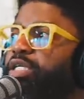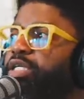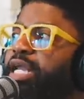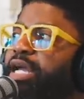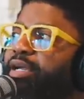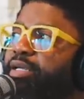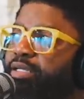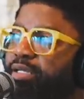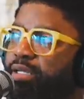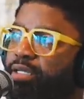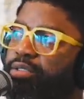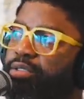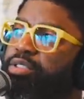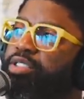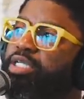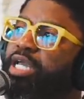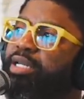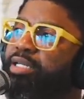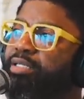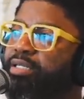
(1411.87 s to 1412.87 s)
then I can
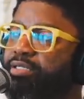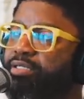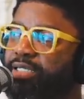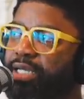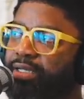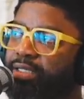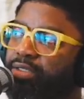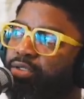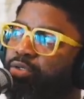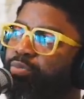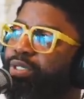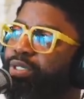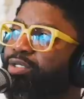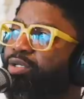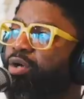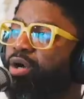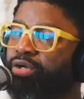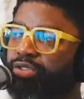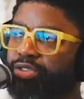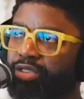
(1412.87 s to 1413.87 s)
understand it can take a little bit
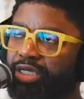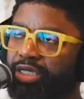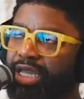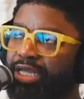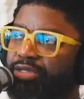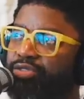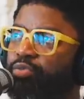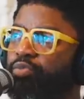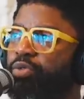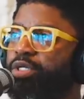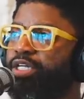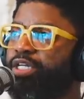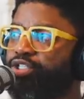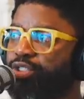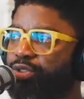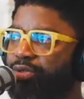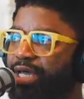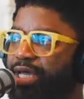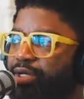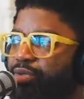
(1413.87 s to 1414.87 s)
longer to gain some
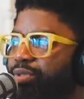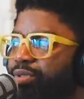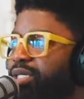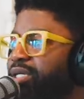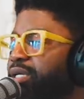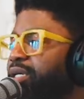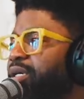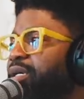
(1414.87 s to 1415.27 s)
relational equity.